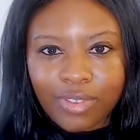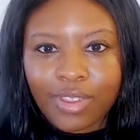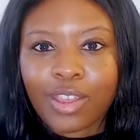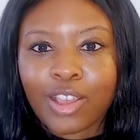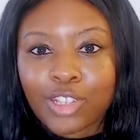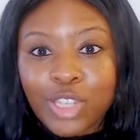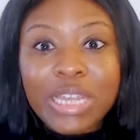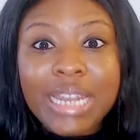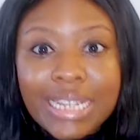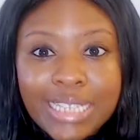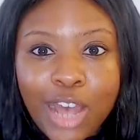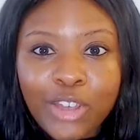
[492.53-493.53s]
So then
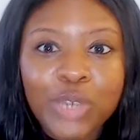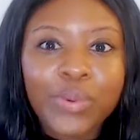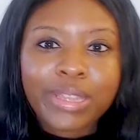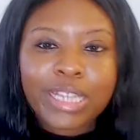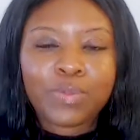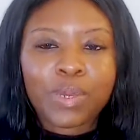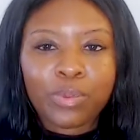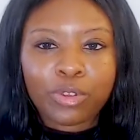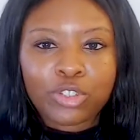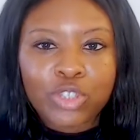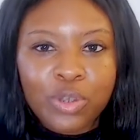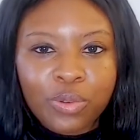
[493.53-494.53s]
I tell you what these people
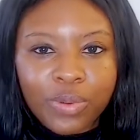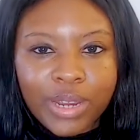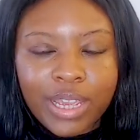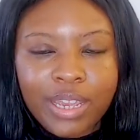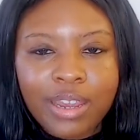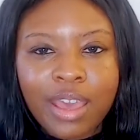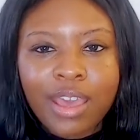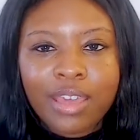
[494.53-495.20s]
do read.